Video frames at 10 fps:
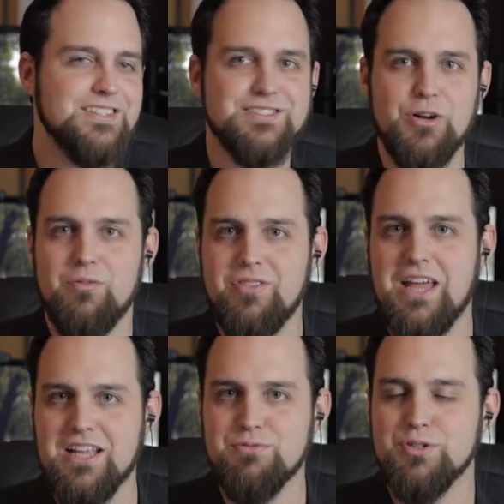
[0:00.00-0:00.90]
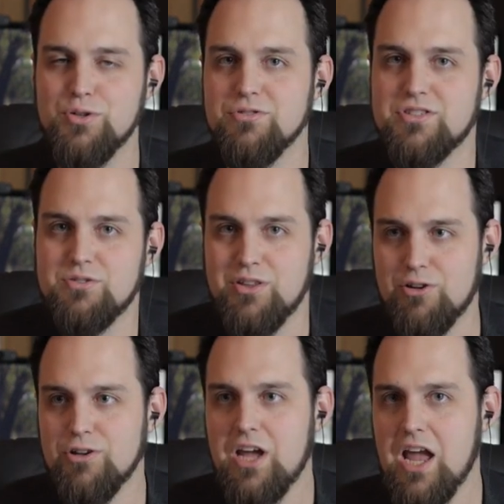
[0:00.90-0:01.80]
So that's what Google's doing.
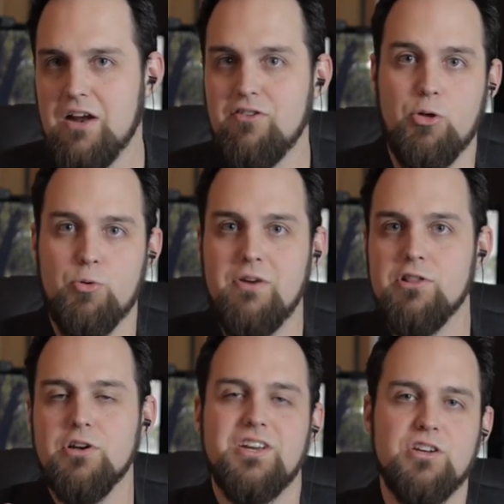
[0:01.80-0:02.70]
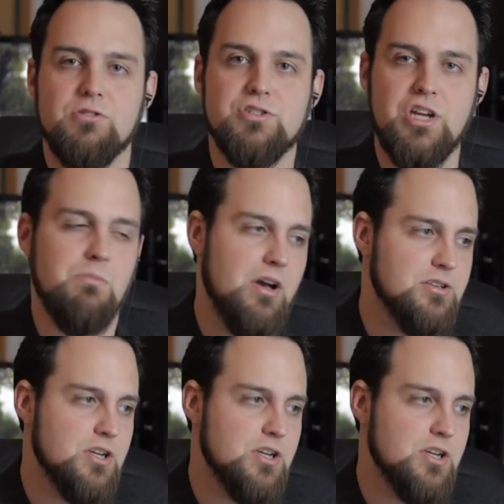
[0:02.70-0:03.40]
They're looking at everything. They're even looking in your Gmail.